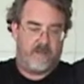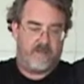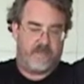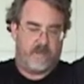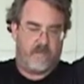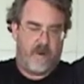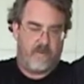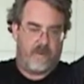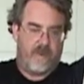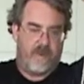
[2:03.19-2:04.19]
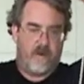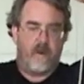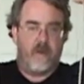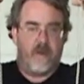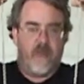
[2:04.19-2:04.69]
it's still a parabola
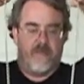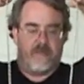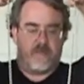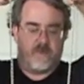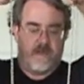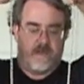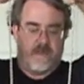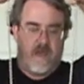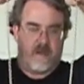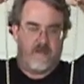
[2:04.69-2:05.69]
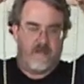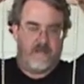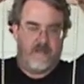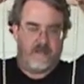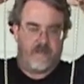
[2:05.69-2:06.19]
here, and this is what Gaudi
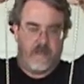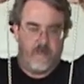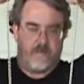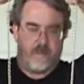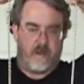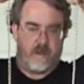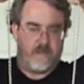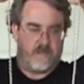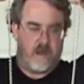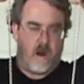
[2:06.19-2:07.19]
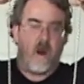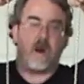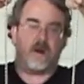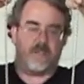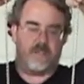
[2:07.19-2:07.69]
did to come up with all his
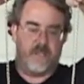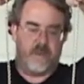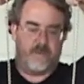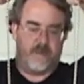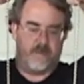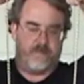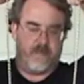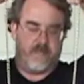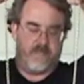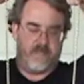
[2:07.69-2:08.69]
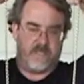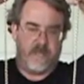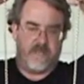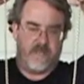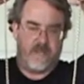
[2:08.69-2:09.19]
arcs for his buildings. His
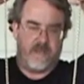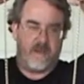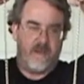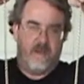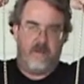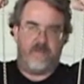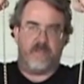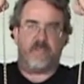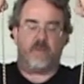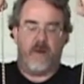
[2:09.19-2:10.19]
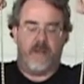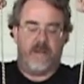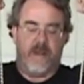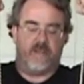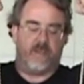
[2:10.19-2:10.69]
idea that if this is the way
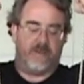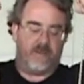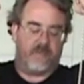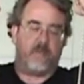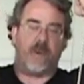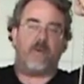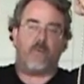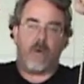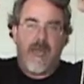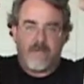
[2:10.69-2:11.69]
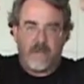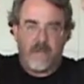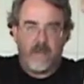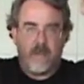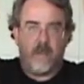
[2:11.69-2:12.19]
nature, if this is the way
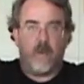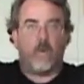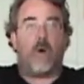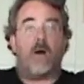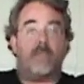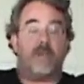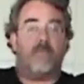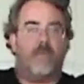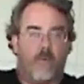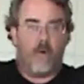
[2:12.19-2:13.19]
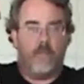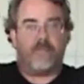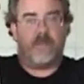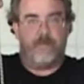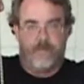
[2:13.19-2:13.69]
gravity wants a
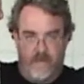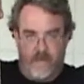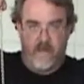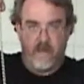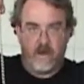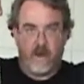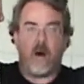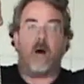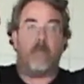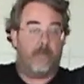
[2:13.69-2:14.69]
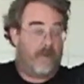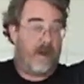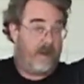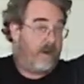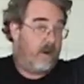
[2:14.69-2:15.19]
form to be,
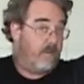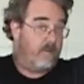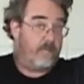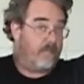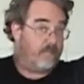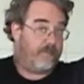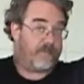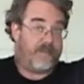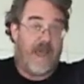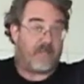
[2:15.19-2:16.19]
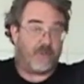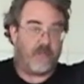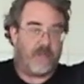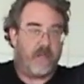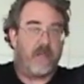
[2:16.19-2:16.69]
but you know, just
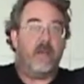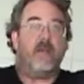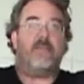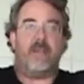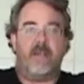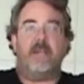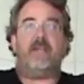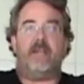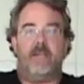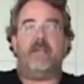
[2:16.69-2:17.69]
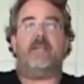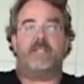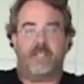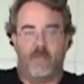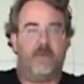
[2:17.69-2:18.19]
naturally, then he
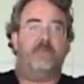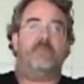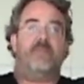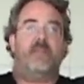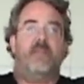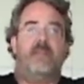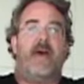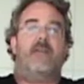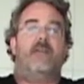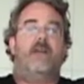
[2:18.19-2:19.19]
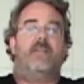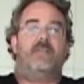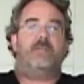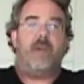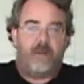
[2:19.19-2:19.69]
assumed that
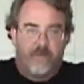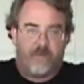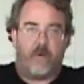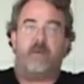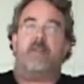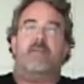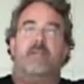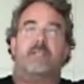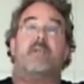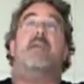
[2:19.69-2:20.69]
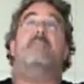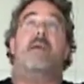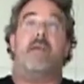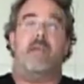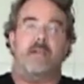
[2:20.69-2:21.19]
inverting this and
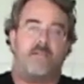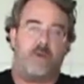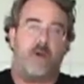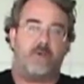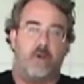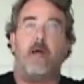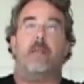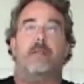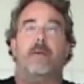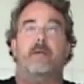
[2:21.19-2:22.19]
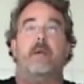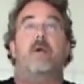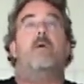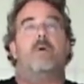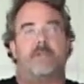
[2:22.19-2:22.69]
making it a structural element
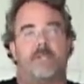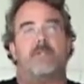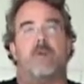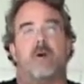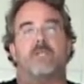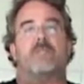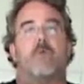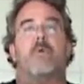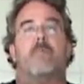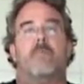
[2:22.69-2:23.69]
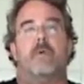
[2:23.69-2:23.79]
was the strongest form.